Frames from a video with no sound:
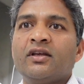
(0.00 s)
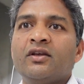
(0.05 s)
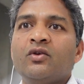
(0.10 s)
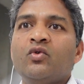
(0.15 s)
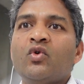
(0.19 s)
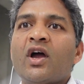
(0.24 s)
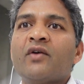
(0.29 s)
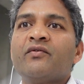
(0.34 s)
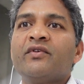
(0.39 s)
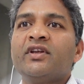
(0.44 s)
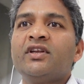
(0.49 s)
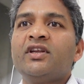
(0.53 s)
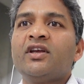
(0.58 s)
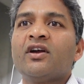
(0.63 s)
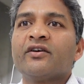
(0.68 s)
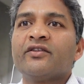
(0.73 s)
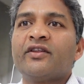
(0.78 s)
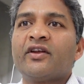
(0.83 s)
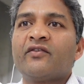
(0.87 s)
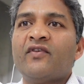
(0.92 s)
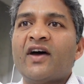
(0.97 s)
You have any
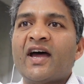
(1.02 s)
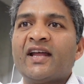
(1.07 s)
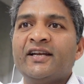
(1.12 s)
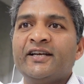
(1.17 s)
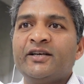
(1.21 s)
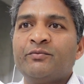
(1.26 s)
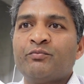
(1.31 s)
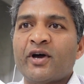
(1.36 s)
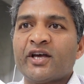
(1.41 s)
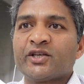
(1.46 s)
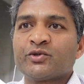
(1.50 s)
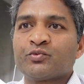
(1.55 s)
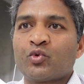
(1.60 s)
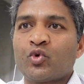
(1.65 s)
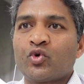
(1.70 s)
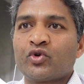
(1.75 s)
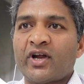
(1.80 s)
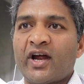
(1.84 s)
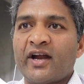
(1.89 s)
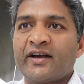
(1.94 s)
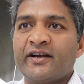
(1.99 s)
other valid
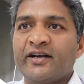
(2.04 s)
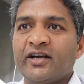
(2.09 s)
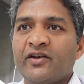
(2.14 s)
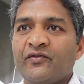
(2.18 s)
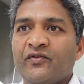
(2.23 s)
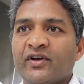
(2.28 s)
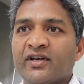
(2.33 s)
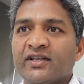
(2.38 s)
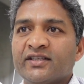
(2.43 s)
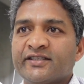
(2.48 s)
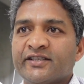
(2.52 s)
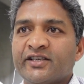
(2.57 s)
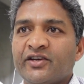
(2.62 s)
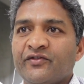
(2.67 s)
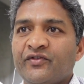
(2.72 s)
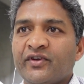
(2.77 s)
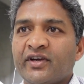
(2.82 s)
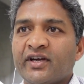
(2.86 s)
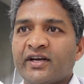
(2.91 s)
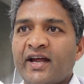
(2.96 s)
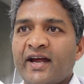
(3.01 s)
passport, identification
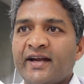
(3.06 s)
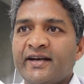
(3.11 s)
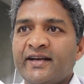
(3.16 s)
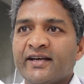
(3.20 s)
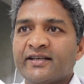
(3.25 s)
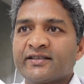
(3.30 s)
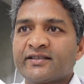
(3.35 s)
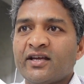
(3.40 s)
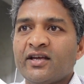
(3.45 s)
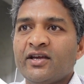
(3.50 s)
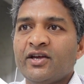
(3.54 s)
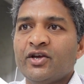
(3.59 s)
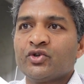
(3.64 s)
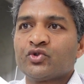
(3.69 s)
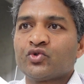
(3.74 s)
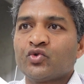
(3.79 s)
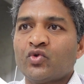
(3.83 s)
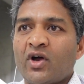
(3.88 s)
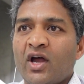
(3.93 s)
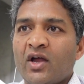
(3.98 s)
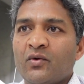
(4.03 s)
certificate, ID, etc.
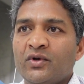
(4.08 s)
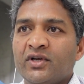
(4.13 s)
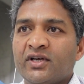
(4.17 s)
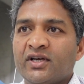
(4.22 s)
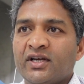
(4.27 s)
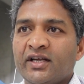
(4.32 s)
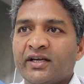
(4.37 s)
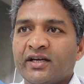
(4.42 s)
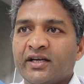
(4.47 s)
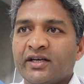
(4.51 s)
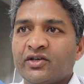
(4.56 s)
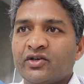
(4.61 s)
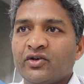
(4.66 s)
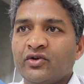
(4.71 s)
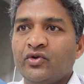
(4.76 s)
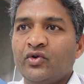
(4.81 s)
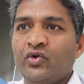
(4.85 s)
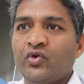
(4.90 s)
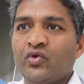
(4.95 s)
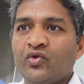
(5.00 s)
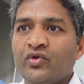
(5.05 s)
So I will click it
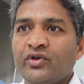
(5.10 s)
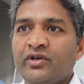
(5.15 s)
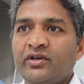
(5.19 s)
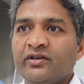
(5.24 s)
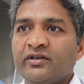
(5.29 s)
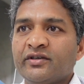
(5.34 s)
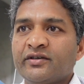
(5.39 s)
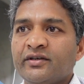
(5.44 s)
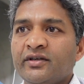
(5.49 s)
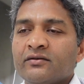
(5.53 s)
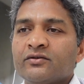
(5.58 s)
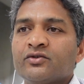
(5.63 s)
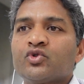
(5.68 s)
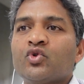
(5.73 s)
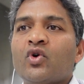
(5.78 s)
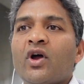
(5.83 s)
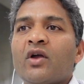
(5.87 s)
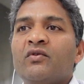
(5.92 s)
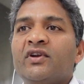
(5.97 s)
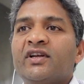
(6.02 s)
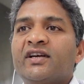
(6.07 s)
no here.
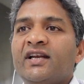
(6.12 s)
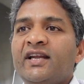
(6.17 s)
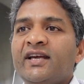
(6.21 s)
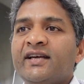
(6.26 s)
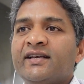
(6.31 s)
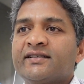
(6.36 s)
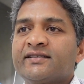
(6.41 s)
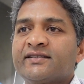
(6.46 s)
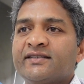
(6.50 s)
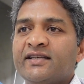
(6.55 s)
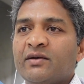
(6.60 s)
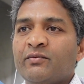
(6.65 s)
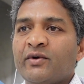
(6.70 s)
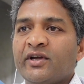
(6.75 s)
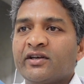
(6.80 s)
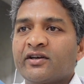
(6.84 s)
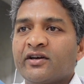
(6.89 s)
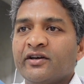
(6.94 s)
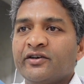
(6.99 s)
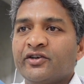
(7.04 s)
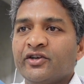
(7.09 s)
So I will click save
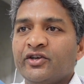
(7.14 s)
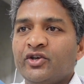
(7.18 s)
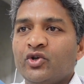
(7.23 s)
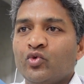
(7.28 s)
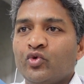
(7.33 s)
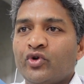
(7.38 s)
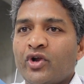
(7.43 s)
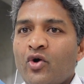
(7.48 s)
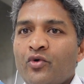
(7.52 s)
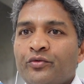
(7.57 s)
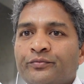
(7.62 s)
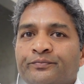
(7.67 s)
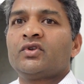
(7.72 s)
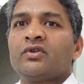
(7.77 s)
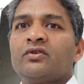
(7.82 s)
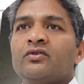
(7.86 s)
and continue now.